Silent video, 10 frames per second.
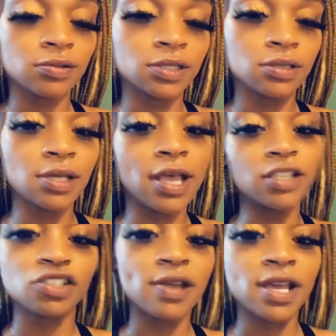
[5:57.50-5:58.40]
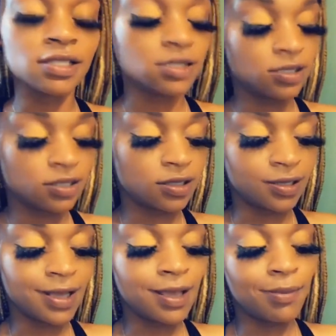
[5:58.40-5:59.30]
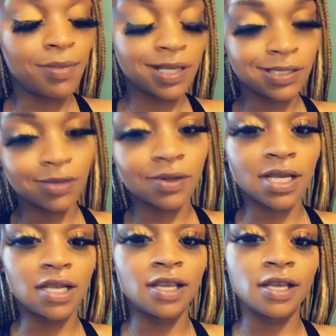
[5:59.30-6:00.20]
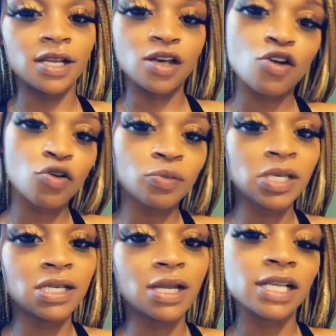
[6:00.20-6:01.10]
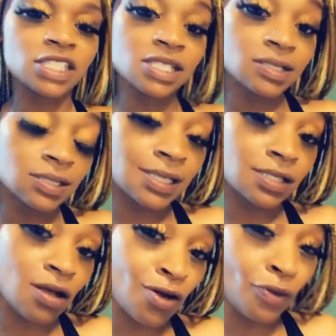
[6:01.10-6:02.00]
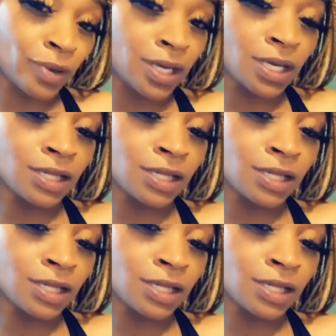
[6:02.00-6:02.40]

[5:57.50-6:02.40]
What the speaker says: contrast to the mozzarella and the Kobe like cheese that's already in the